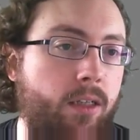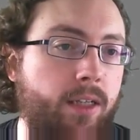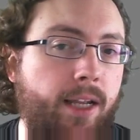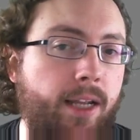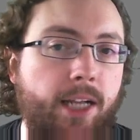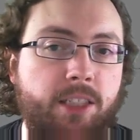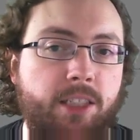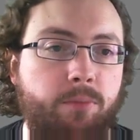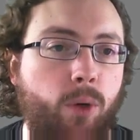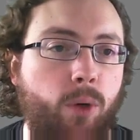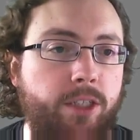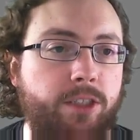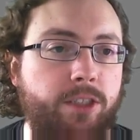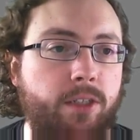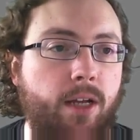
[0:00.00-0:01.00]
get some
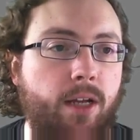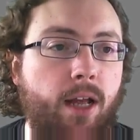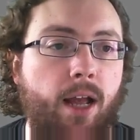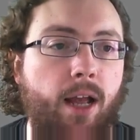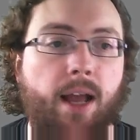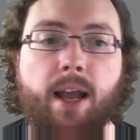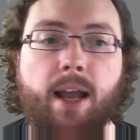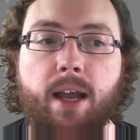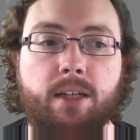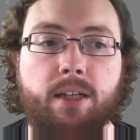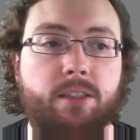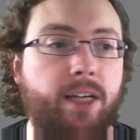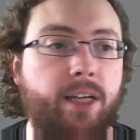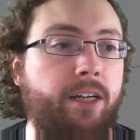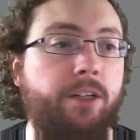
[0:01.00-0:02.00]
points,
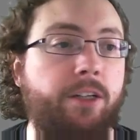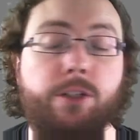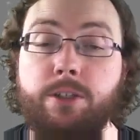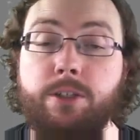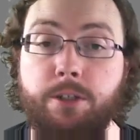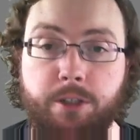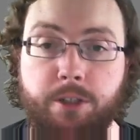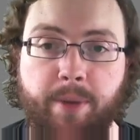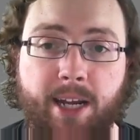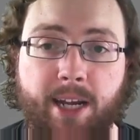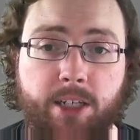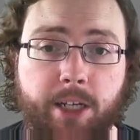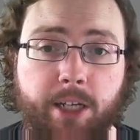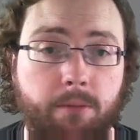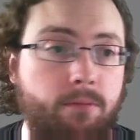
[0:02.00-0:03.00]
and then there's a
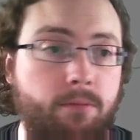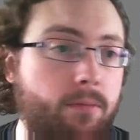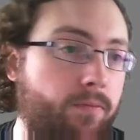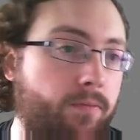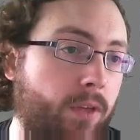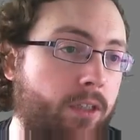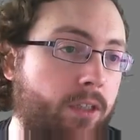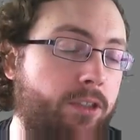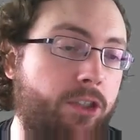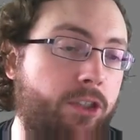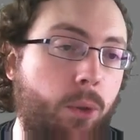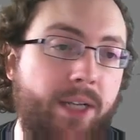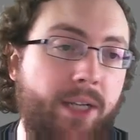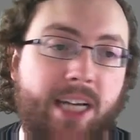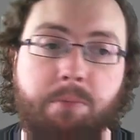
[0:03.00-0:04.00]
penalty.
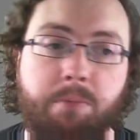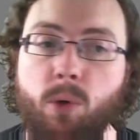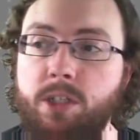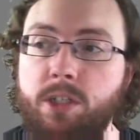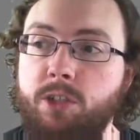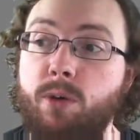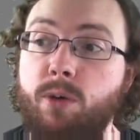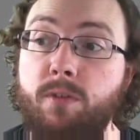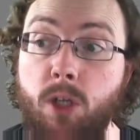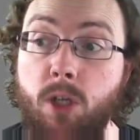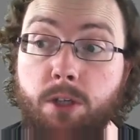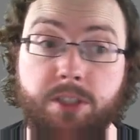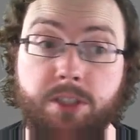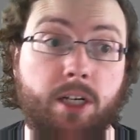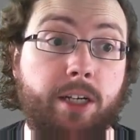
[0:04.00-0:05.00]
So at that point, you have
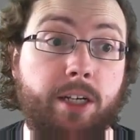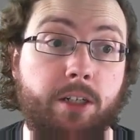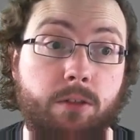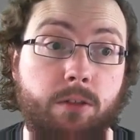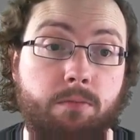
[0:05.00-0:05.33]
lost lead.